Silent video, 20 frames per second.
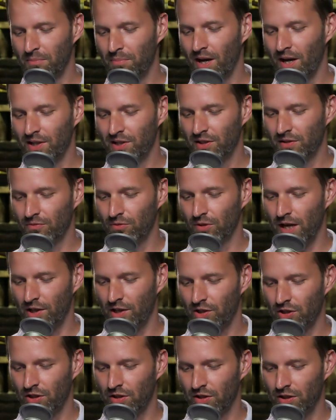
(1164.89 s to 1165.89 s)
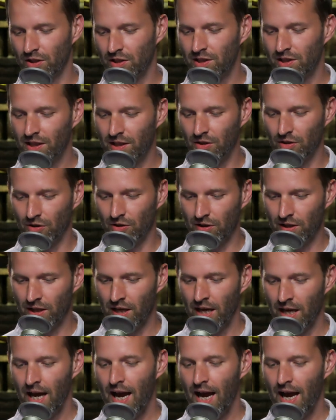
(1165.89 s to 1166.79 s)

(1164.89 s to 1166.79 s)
positive reaction to Sigrud.